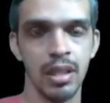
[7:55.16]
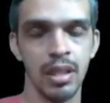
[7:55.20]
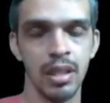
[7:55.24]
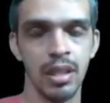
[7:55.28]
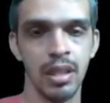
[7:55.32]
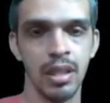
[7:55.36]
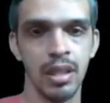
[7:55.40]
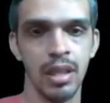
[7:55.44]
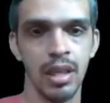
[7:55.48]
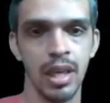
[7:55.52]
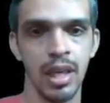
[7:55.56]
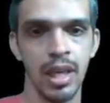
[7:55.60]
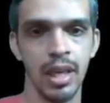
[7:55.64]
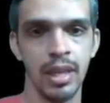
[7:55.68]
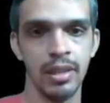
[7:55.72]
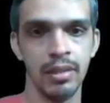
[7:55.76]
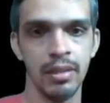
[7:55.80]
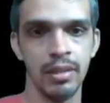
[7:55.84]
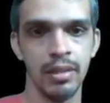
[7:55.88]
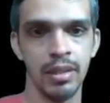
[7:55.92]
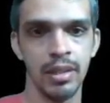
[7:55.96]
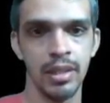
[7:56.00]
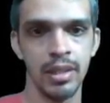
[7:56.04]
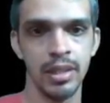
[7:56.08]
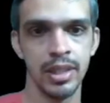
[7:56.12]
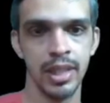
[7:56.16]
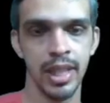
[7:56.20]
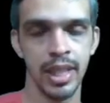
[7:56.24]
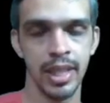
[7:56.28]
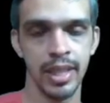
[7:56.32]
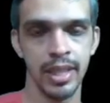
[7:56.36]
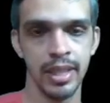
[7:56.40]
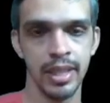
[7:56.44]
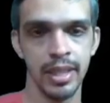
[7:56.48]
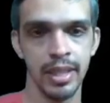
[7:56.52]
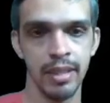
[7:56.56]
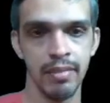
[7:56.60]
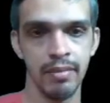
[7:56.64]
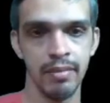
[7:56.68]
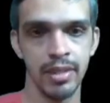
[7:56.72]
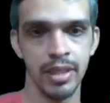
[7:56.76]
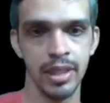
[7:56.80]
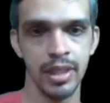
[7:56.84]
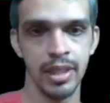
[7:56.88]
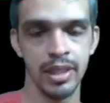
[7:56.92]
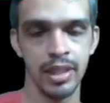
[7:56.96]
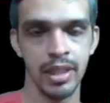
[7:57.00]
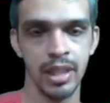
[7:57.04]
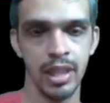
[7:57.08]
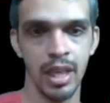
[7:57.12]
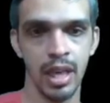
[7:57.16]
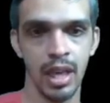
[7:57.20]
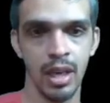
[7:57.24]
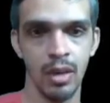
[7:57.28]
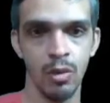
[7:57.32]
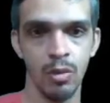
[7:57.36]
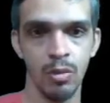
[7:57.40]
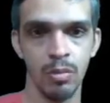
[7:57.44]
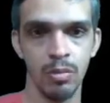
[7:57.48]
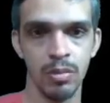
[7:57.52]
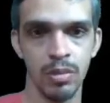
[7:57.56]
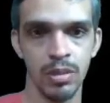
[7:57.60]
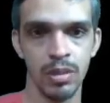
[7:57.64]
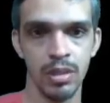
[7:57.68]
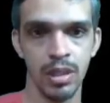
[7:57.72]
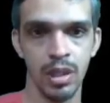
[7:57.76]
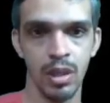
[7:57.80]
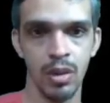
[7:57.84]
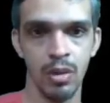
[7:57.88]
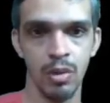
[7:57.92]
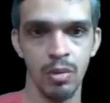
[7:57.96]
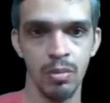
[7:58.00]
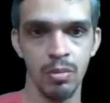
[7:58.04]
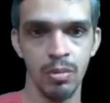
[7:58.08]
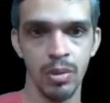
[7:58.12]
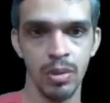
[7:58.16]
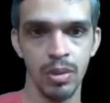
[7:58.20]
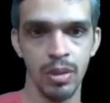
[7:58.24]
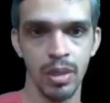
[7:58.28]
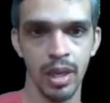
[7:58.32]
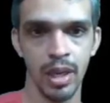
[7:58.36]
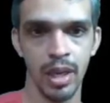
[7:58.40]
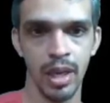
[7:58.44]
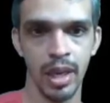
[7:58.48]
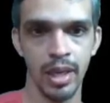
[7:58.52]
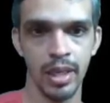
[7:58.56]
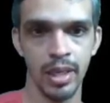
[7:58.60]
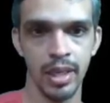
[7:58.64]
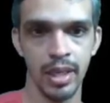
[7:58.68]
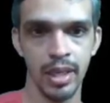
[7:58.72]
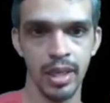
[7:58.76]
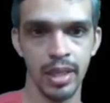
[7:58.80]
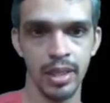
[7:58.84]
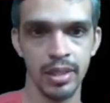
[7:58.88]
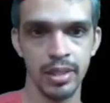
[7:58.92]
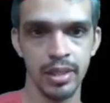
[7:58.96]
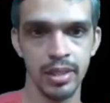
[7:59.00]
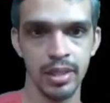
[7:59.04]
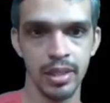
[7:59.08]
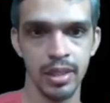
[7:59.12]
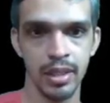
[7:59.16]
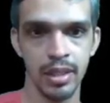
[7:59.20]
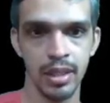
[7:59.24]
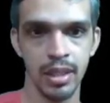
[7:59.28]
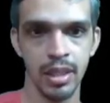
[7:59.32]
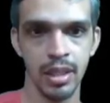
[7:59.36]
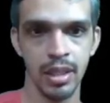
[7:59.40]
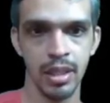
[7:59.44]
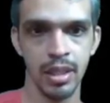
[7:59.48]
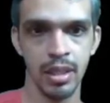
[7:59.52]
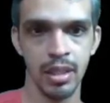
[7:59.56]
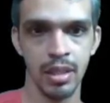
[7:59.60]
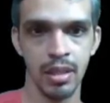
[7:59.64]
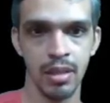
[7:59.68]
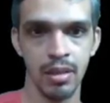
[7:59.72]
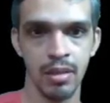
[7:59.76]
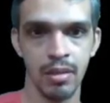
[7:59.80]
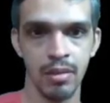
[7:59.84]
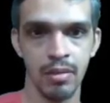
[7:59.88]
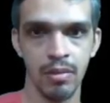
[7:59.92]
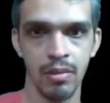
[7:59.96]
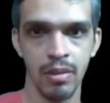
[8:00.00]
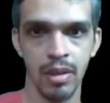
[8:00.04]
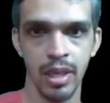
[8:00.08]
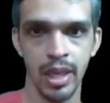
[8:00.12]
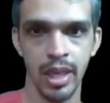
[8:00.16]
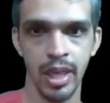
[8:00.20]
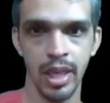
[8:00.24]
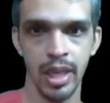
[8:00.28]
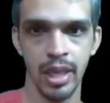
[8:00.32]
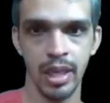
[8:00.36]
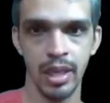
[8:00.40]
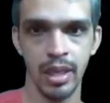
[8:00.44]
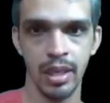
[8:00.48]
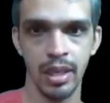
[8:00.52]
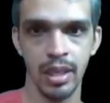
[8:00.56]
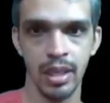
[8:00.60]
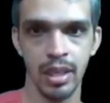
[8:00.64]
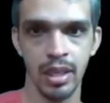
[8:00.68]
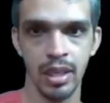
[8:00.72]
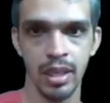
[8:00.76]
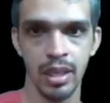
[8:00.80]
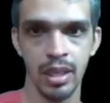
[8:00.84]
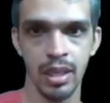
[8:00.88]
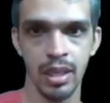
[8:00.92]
and checking which is in a loop. The loop you can write it as while